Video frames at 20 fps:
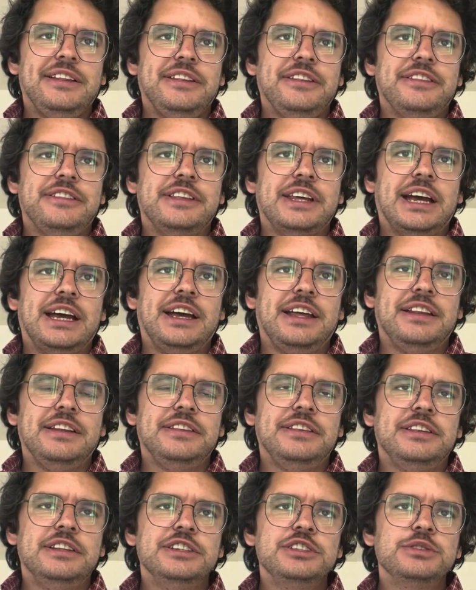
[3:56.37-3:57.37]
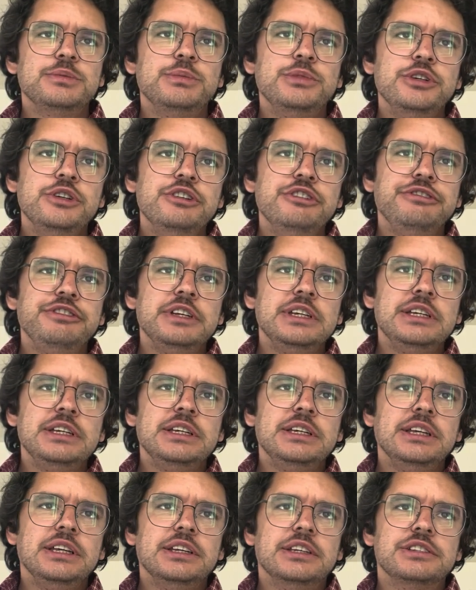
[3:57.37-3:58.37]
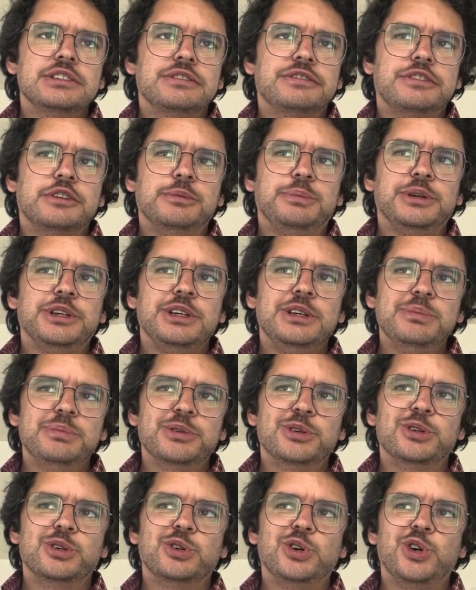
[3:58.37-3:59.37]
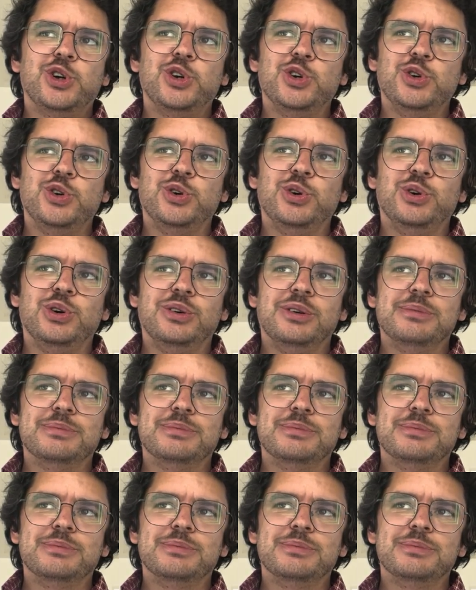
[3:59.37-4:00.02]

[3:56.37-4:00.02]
that this movie is for people who